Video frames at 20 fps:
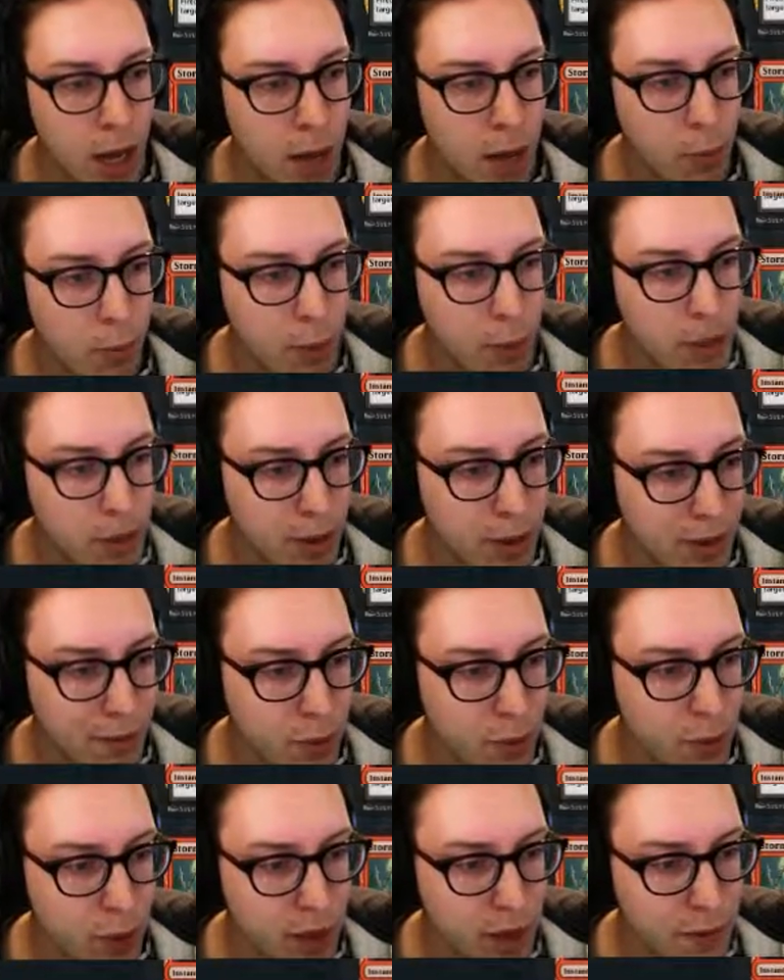We do have
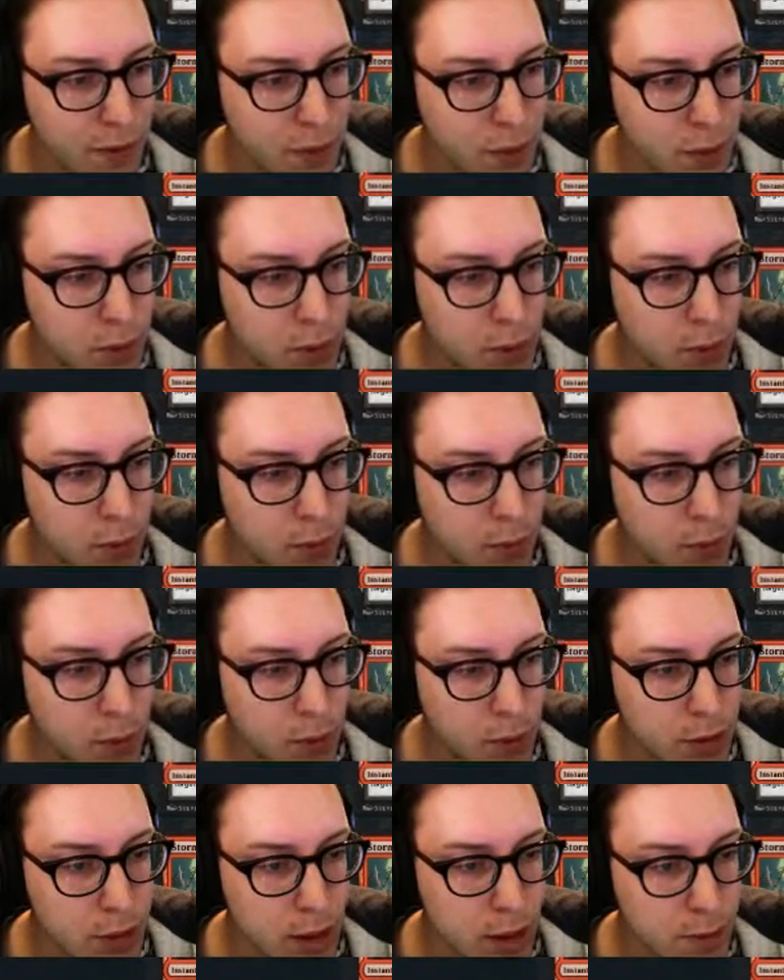quite a few
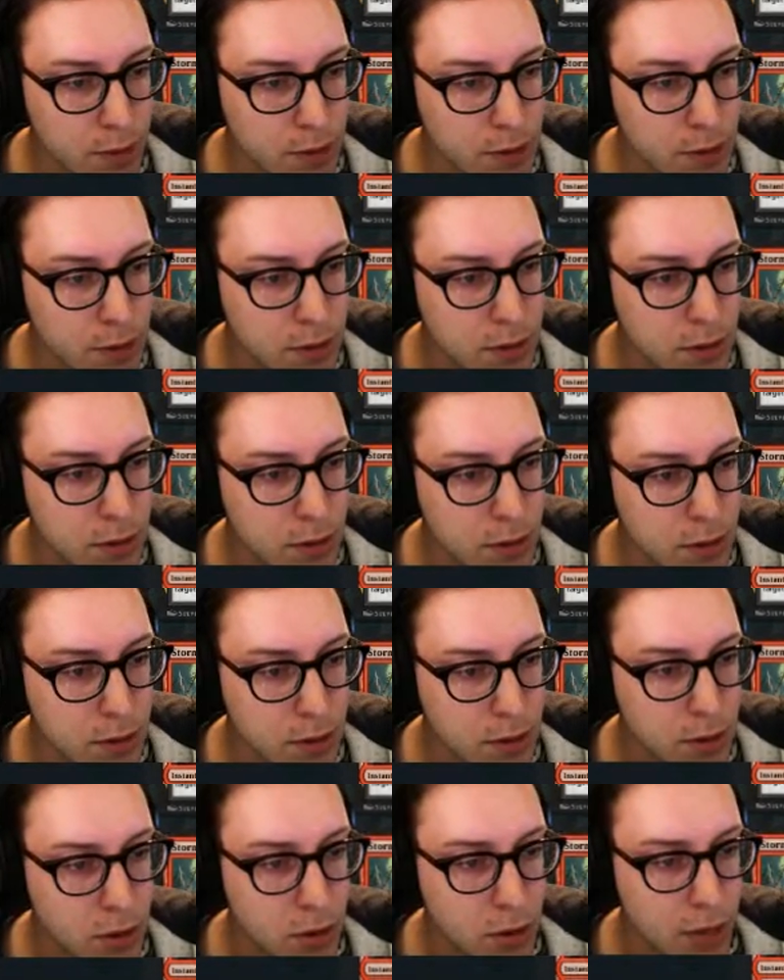4-drops.
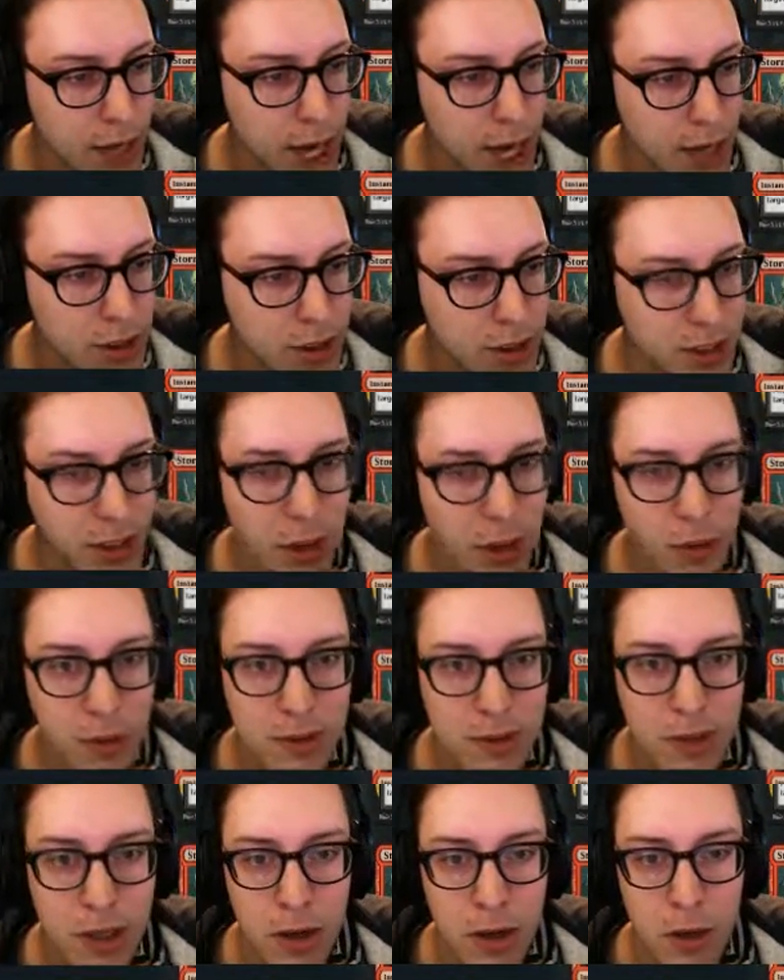We actually don't,
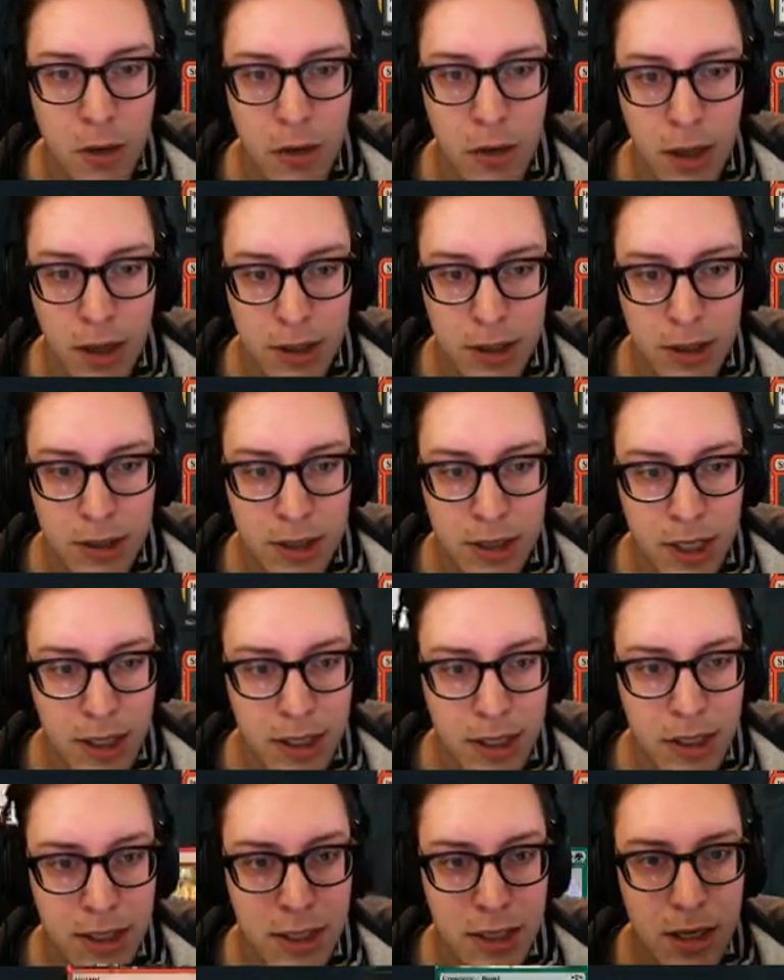so I'll just take
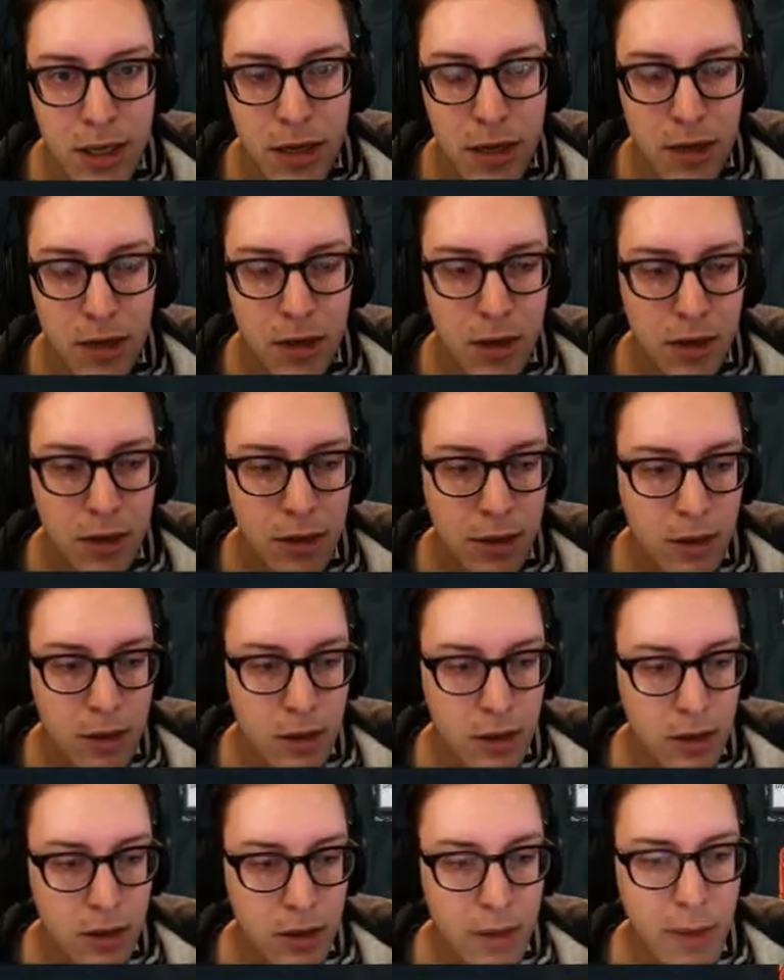this.
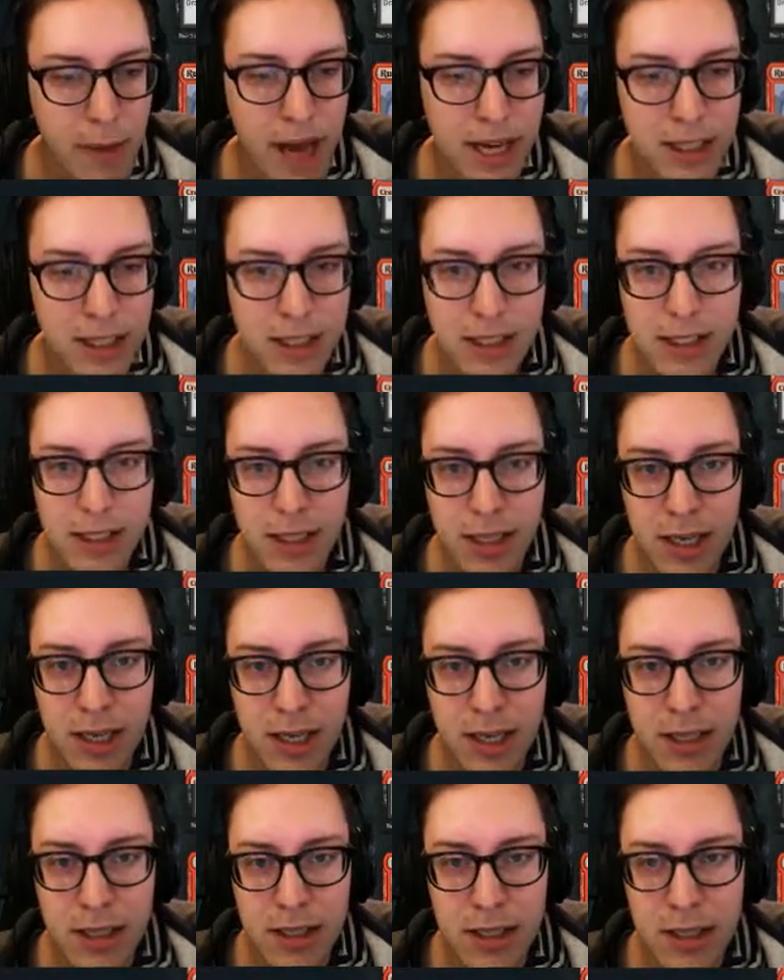The Menace
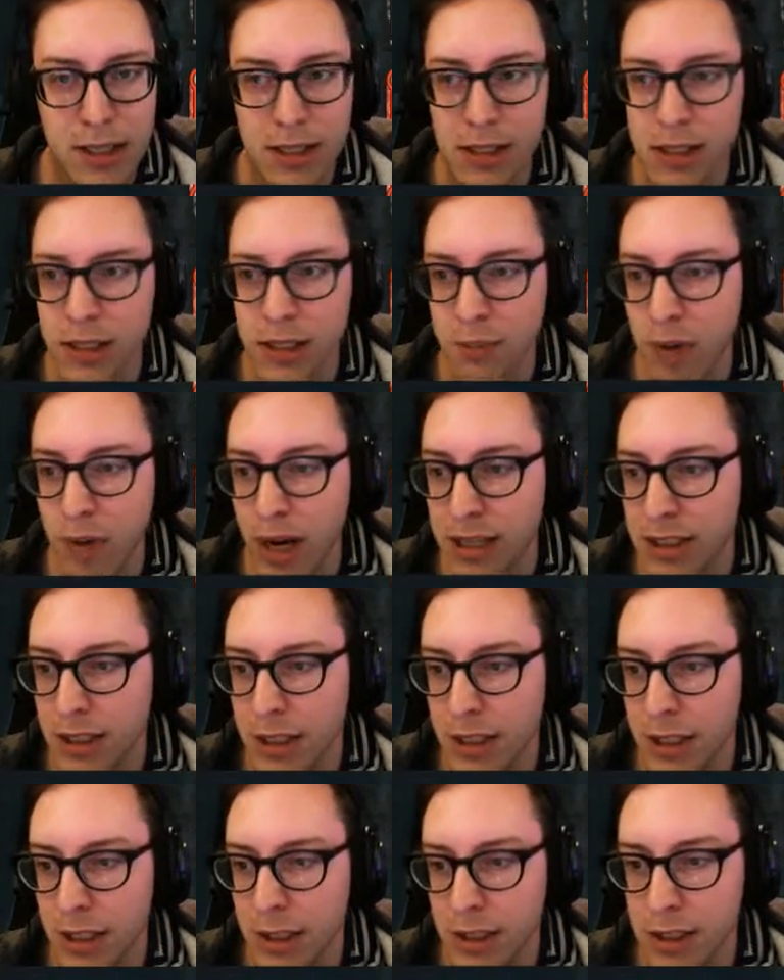is
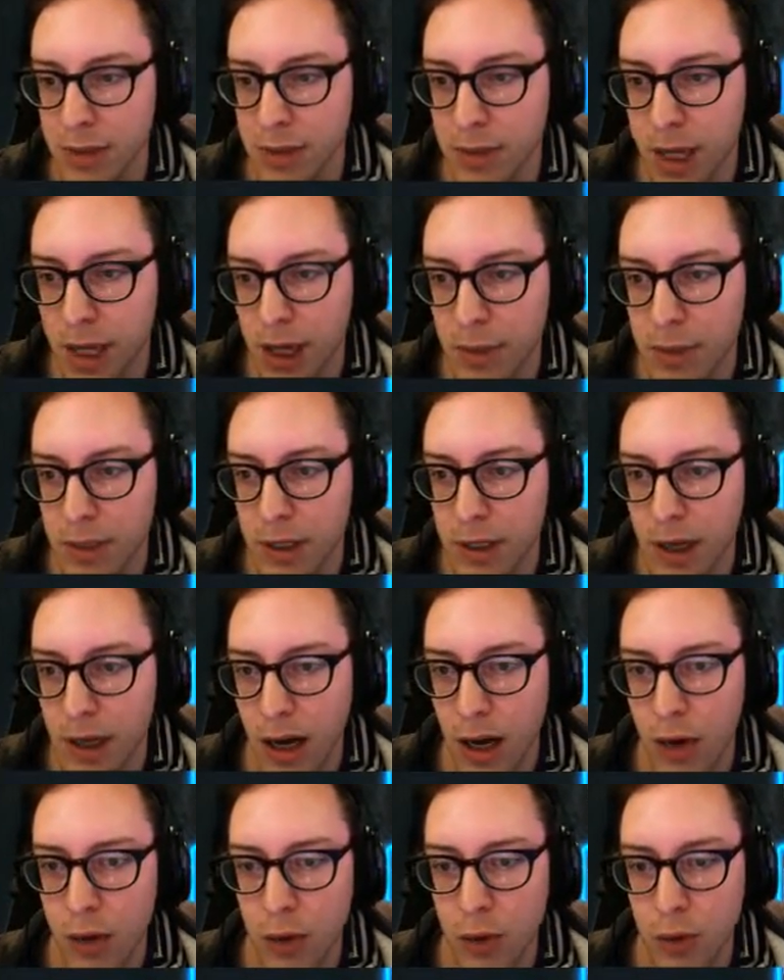surprisingly good sometimes.
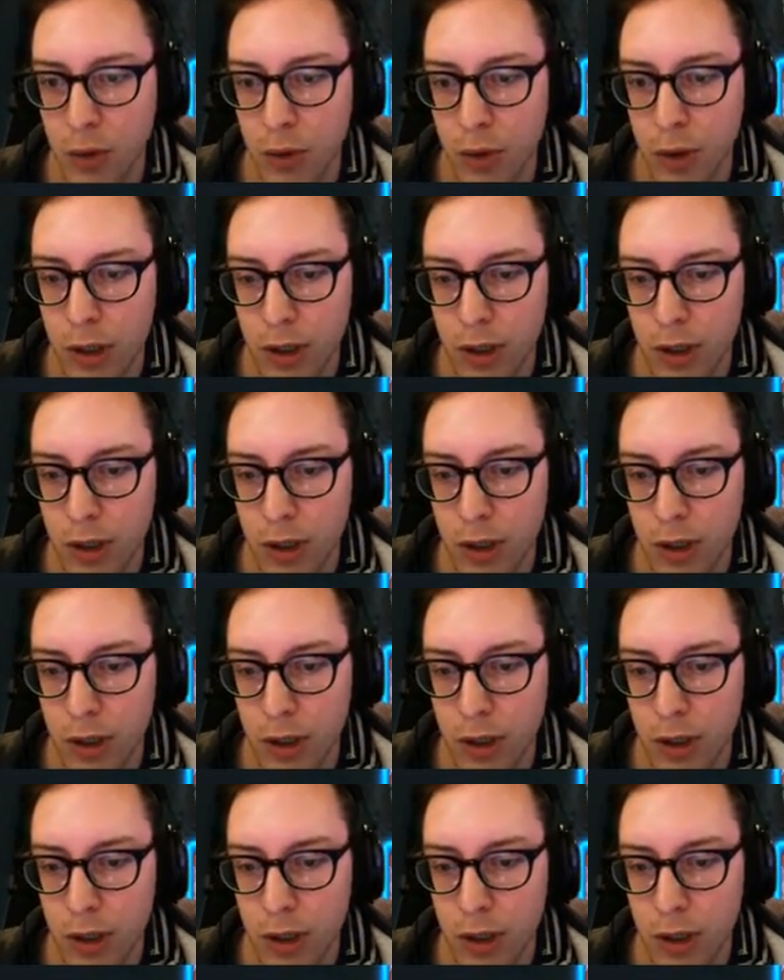Oh.